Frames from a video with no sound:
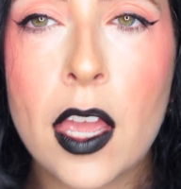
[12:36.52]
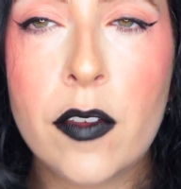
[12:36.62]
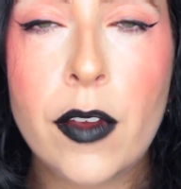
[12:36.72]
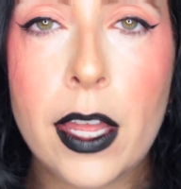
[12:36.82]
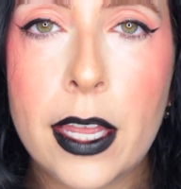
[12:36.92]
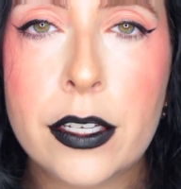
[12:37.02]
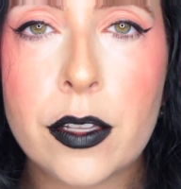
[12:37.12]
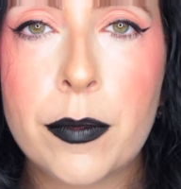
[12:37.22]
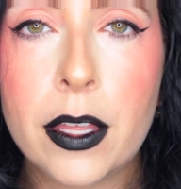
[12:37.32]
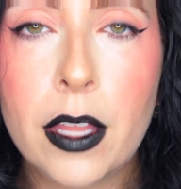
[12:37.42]
If I ate
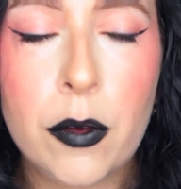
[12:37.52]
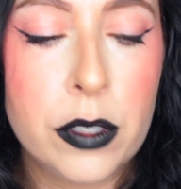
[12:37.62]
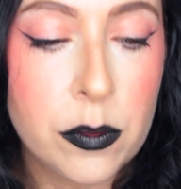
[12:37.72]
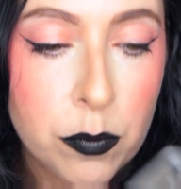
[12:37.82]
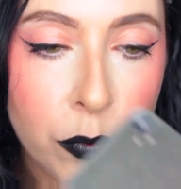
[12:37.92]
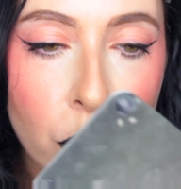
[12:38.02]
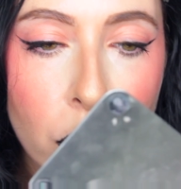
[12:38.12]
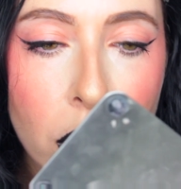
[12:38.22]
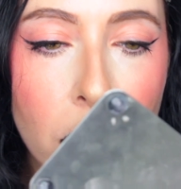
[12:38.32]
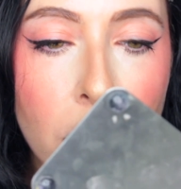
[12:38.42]
something that was
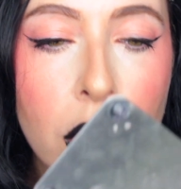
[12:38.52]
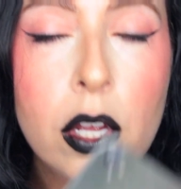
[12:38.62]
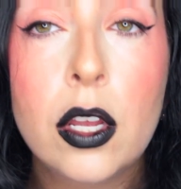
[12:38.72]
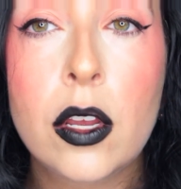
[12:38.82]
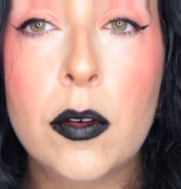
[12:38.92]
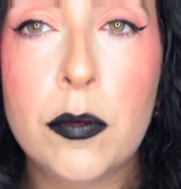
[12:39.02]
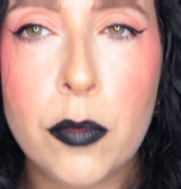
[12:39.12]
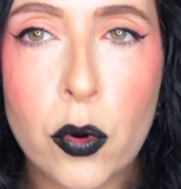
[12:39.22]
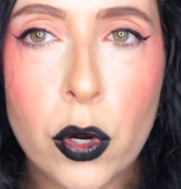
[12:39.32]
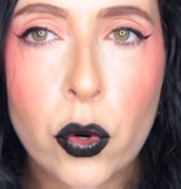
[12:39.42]
more
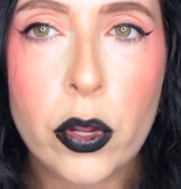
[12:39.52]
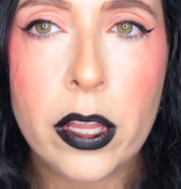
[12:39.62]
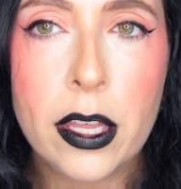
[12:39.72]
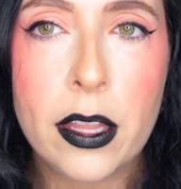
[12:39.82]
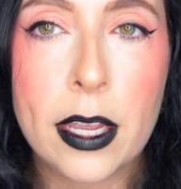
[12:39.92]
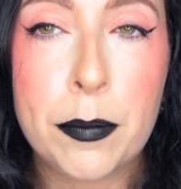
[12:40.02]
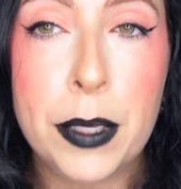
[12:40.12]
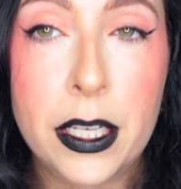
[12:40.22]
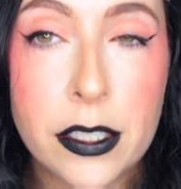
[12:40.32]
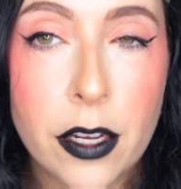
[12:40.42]
oily, like
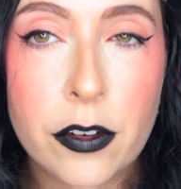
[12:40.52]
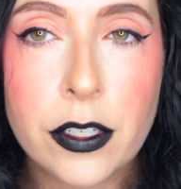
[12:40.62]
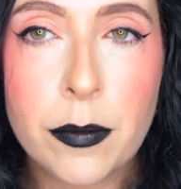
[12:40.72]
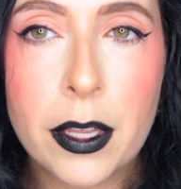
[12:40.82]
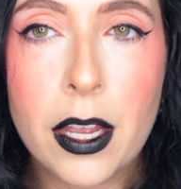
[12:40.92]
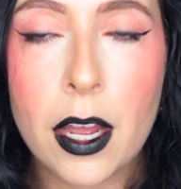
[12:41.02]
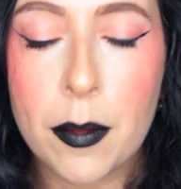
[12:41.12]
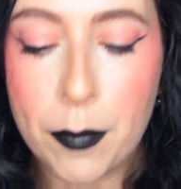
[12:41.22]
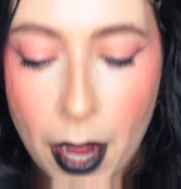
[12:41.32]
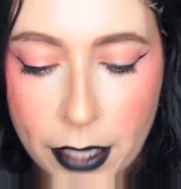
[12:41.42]
pizza or something, I
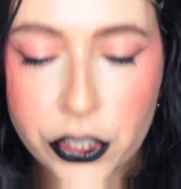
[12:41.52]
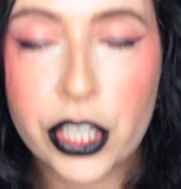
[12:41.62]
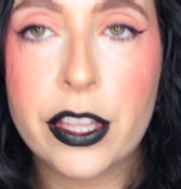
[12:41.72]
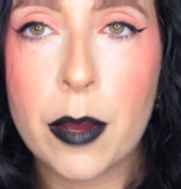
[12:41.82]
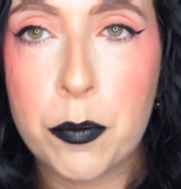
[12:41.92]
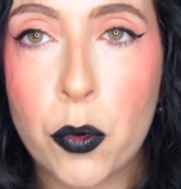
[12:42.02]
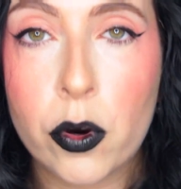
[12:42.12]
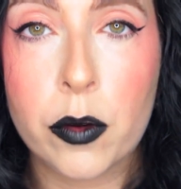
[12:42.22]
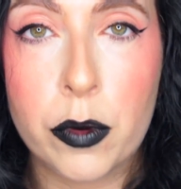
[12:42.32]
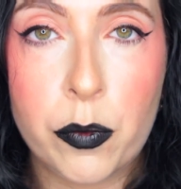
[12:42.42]
imagine that
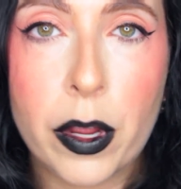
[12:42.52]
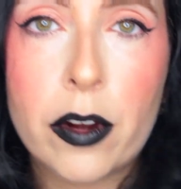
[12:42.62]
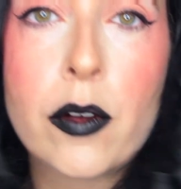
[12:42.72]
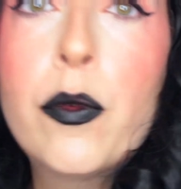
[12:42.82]
more would wear